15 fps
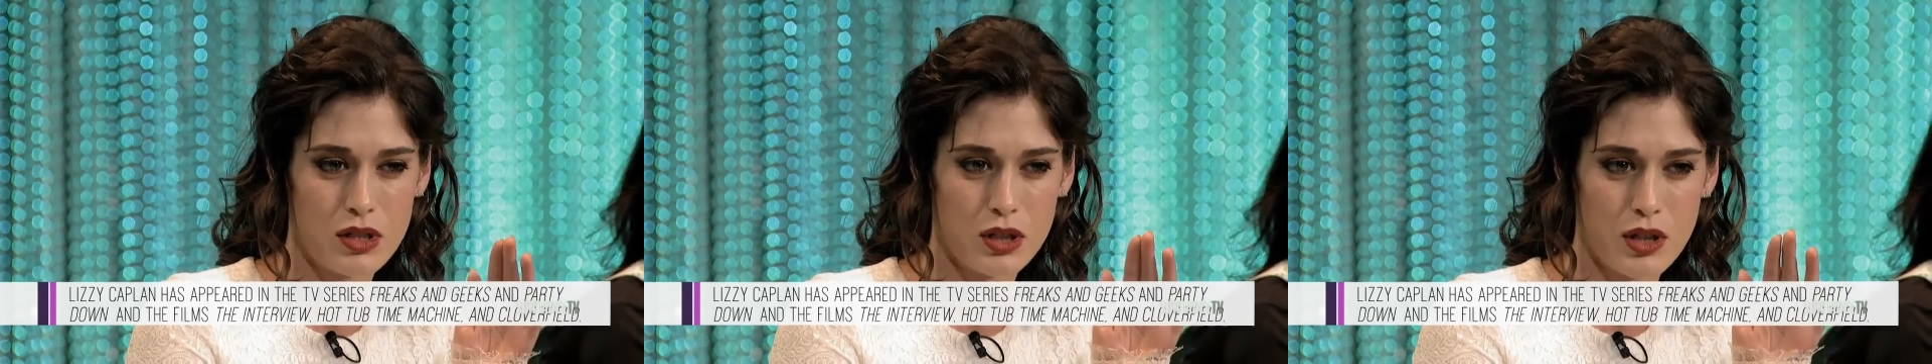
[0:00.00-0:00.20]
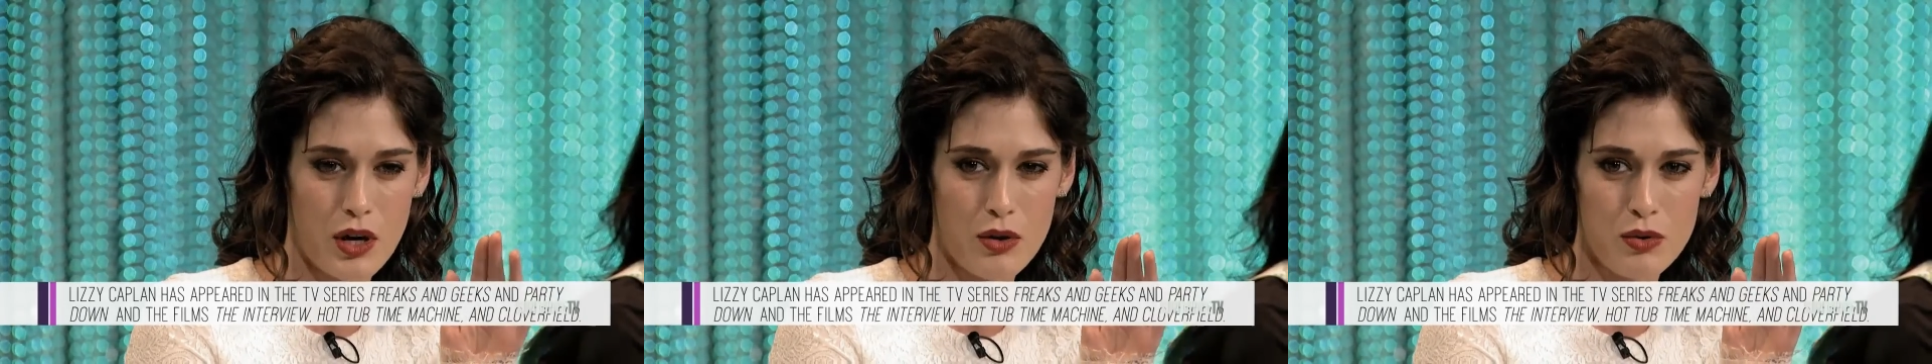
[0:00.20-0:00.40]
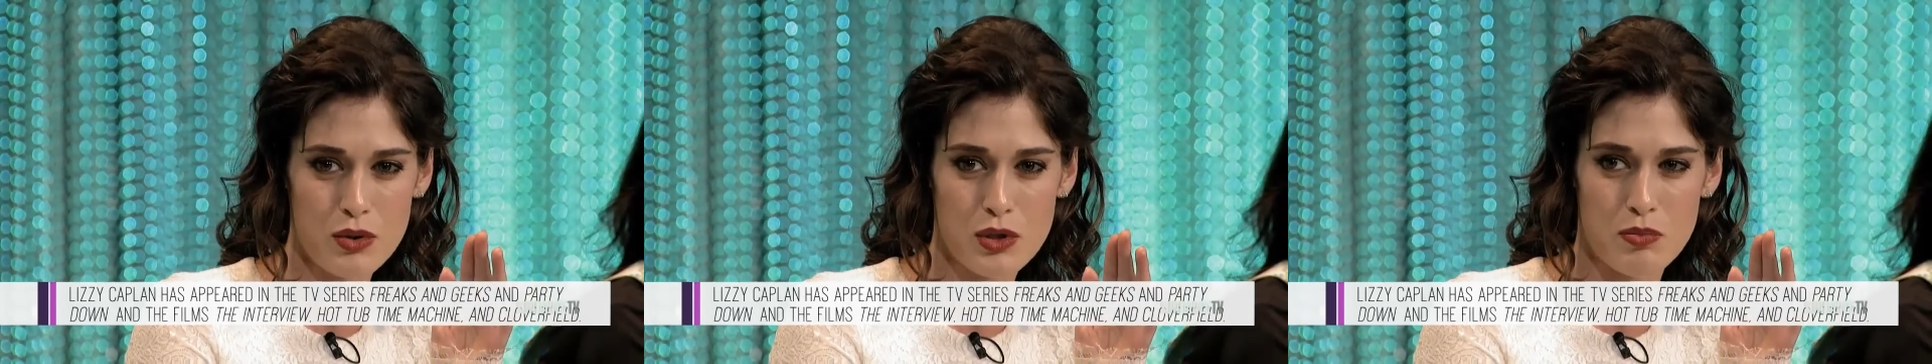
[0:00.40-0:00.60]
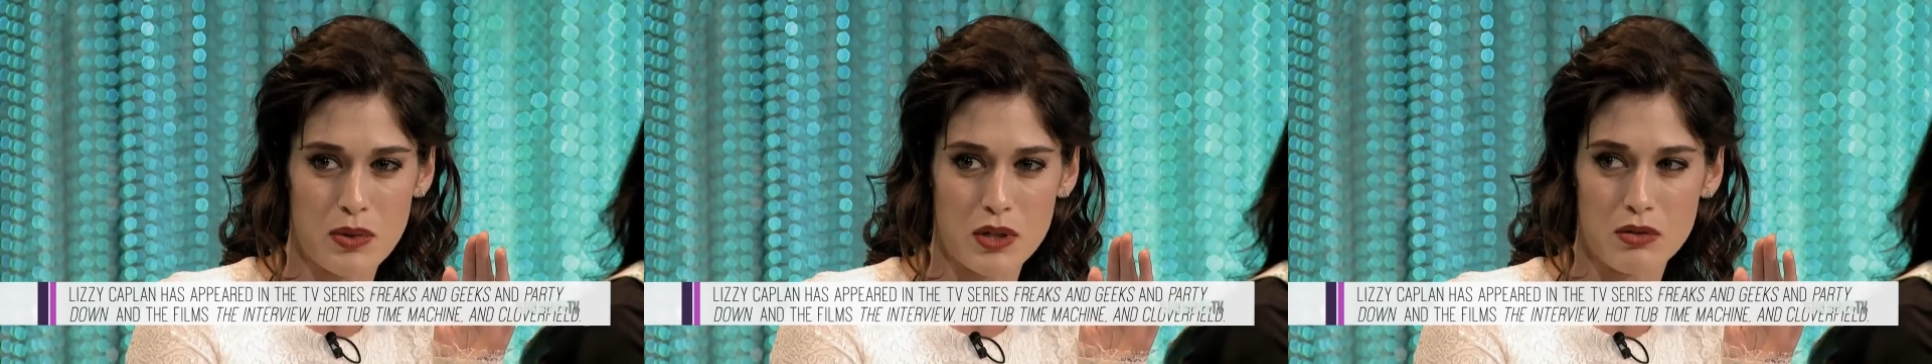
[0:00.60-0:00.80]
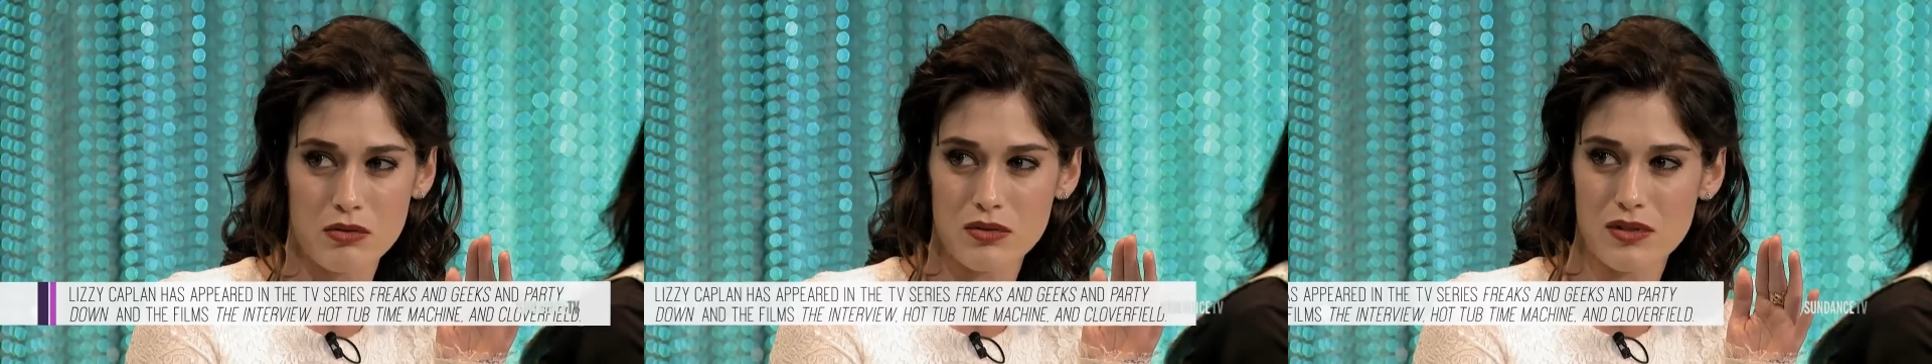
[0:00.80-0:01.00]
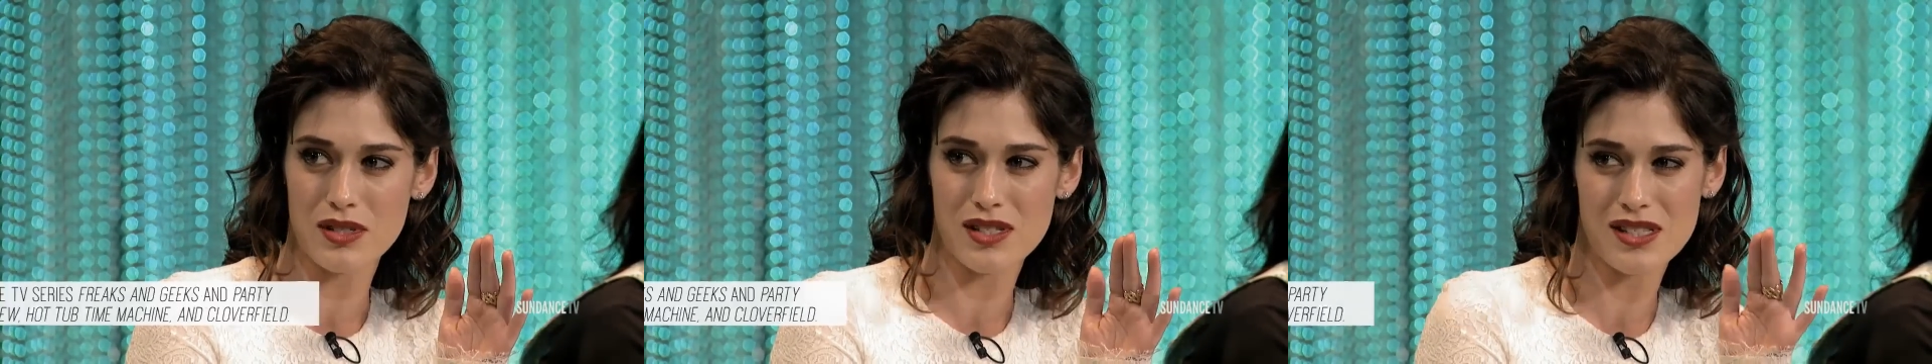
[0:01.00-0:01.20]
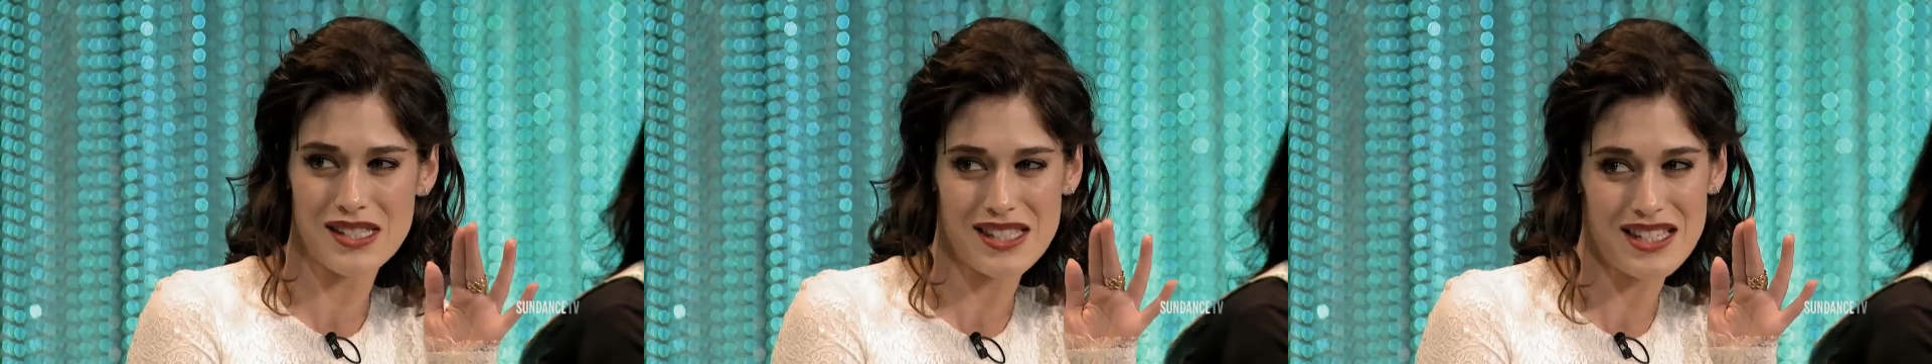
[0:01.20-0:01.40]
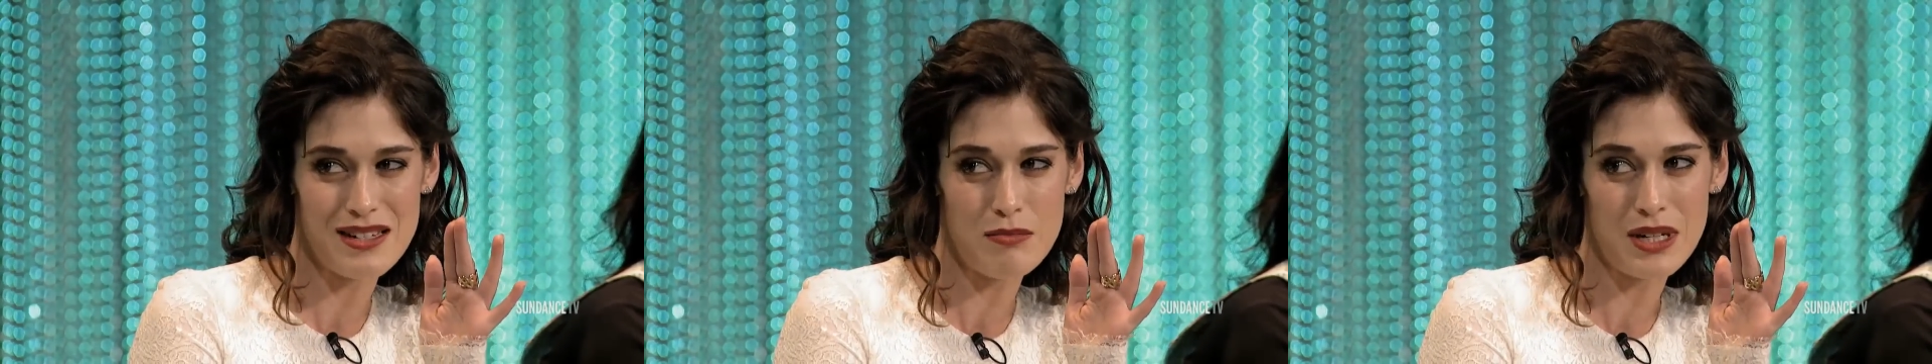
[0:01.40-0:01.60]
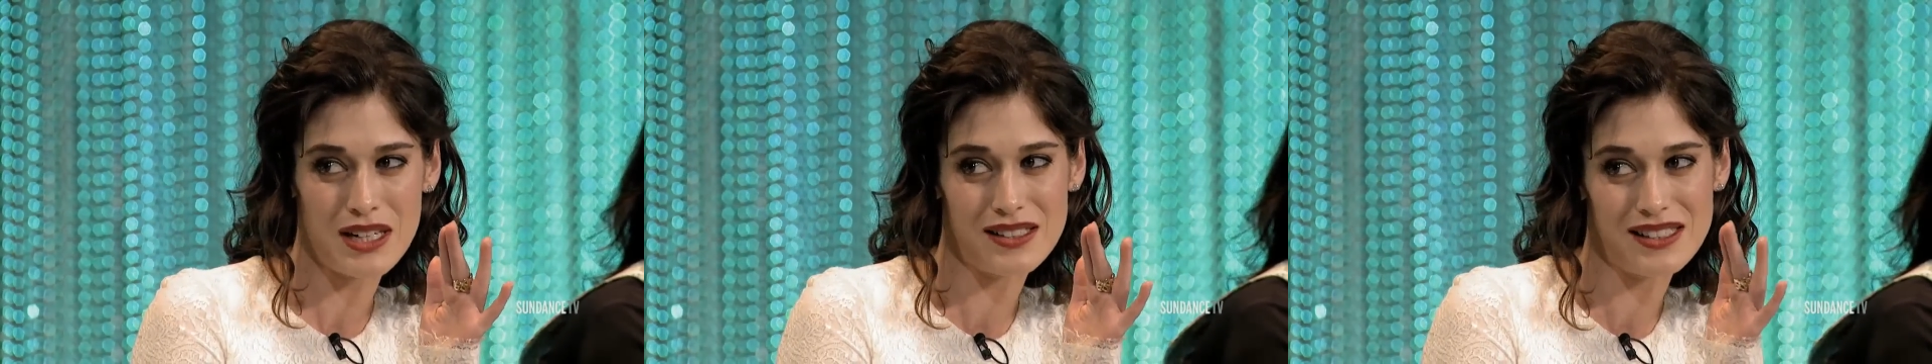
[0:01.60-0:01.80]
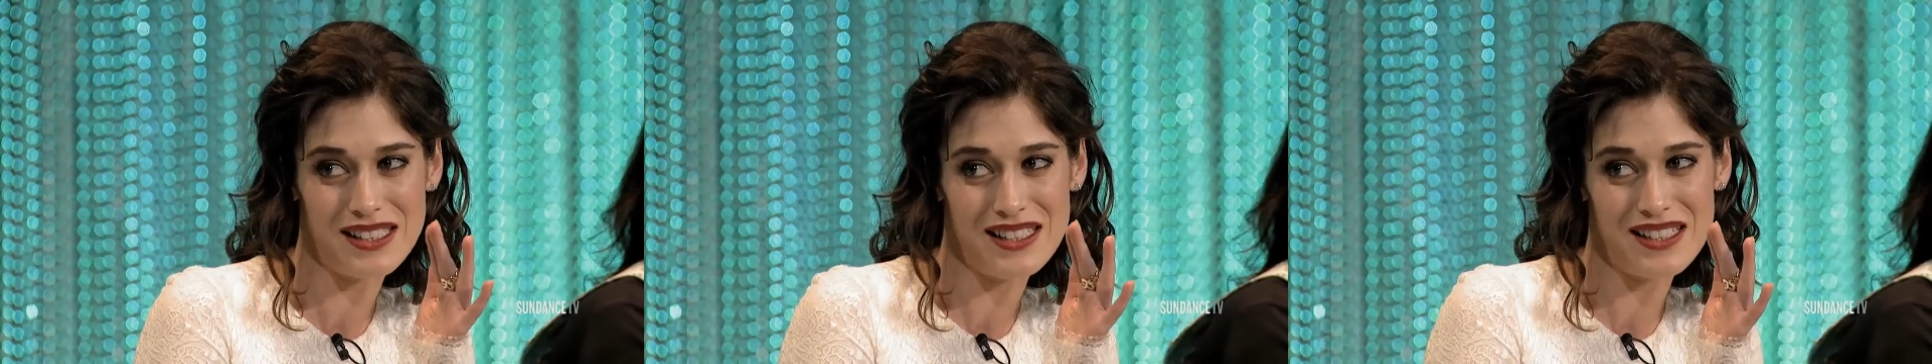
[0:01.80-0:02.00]
closed, but
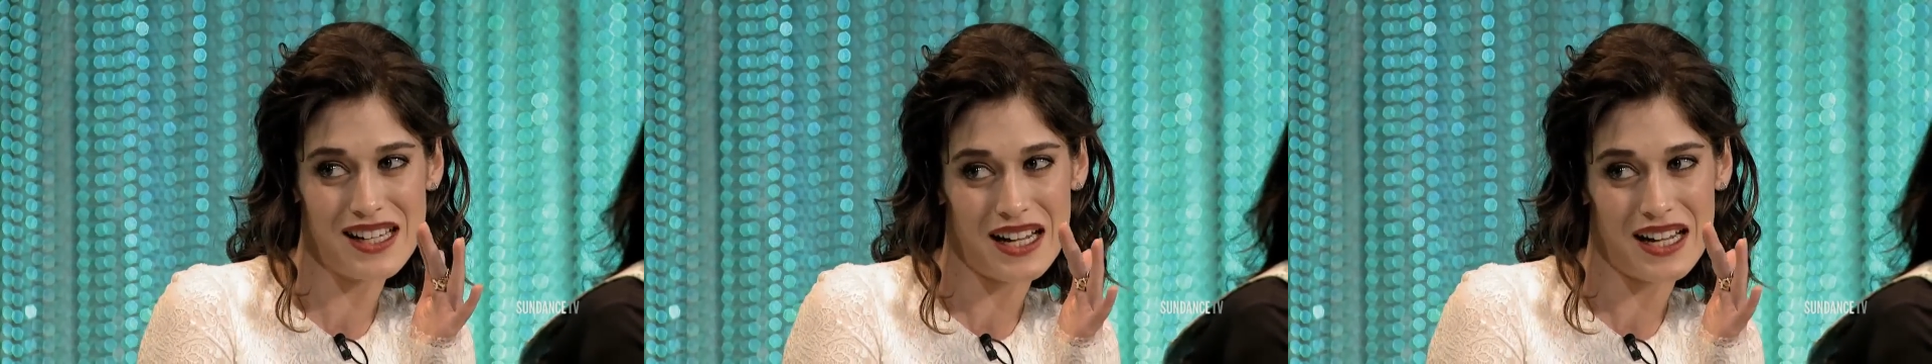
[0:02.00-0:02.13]
seemingly